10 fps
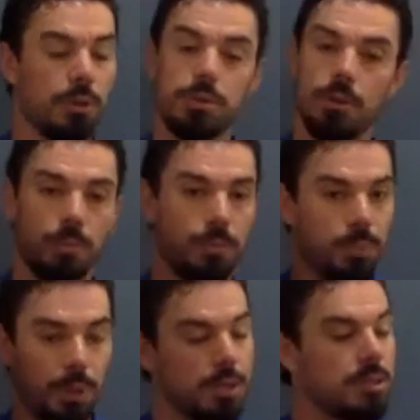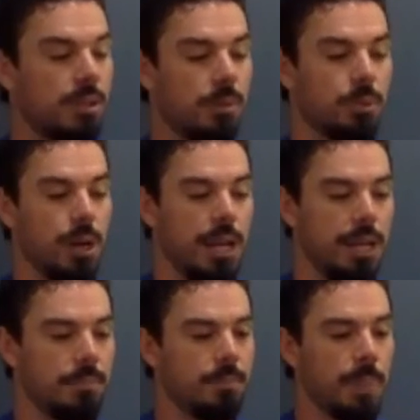So blood to the
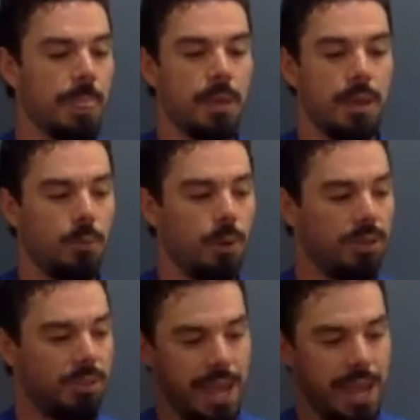brain with